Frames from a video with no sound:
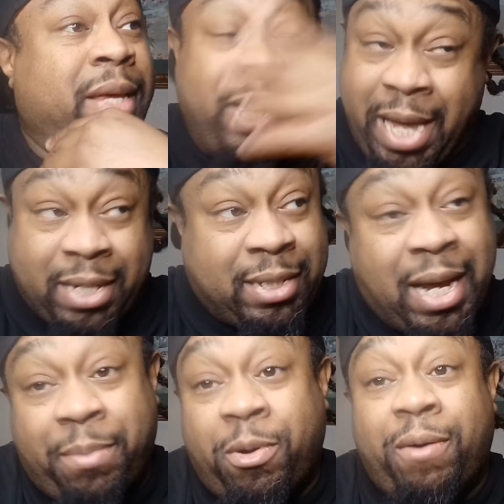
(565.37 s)
he got the
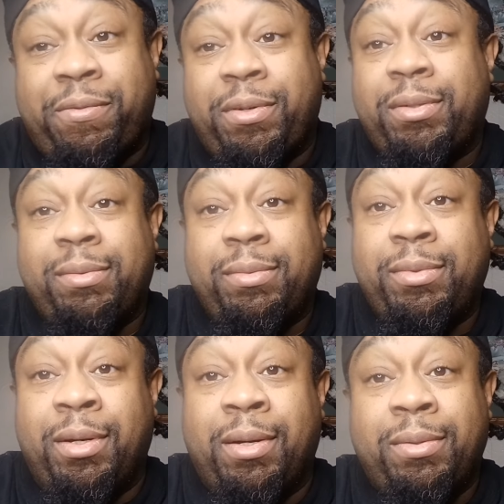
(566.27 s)
top offer,
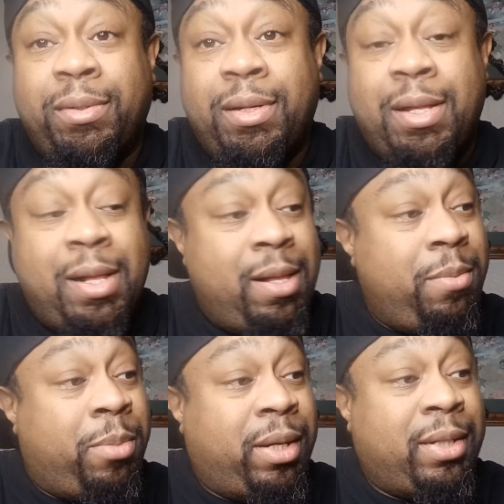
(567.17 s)
you know.
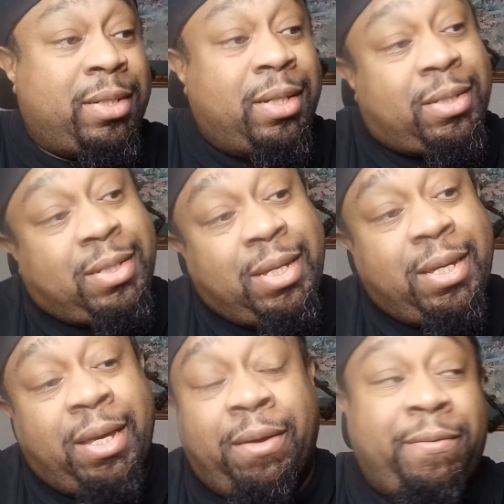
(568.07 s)
But let's just
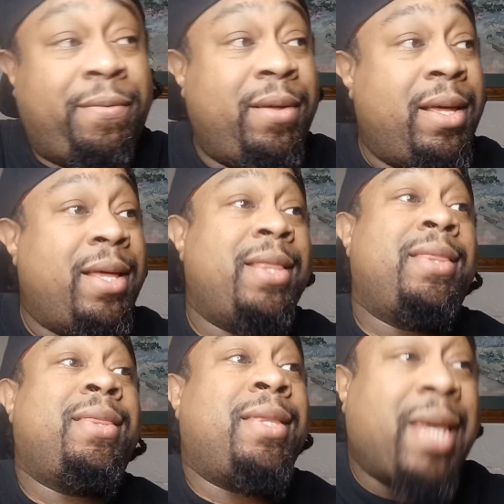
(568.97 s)
see if
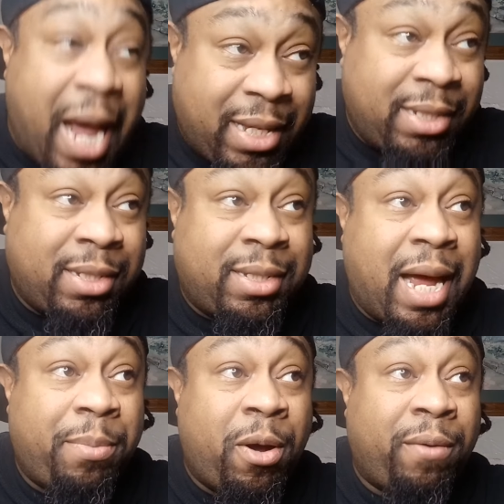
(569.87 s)
college's
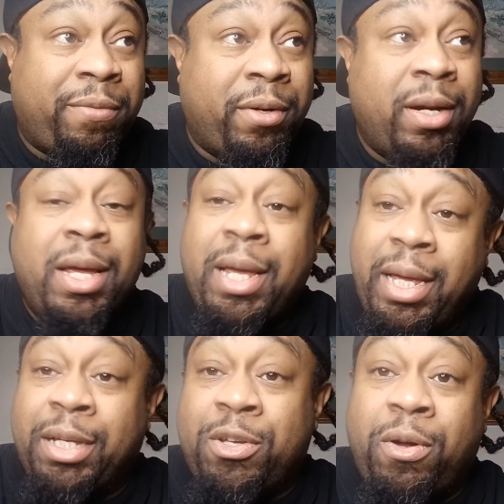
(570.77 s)
top offer
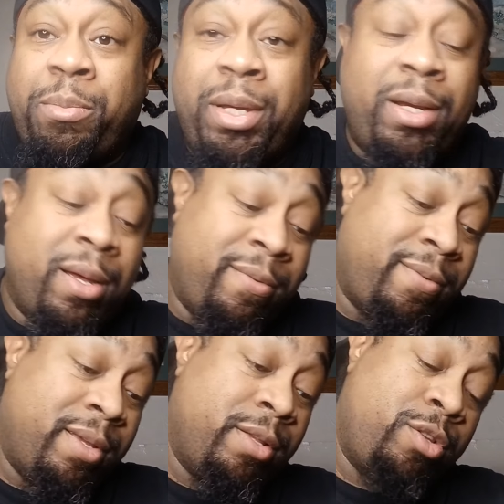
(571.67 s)
is going to be
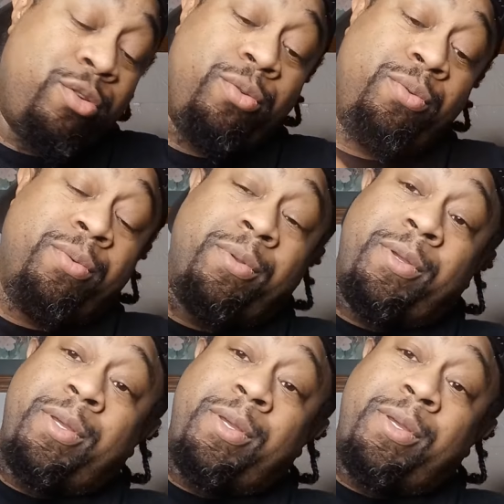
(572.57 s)
enough to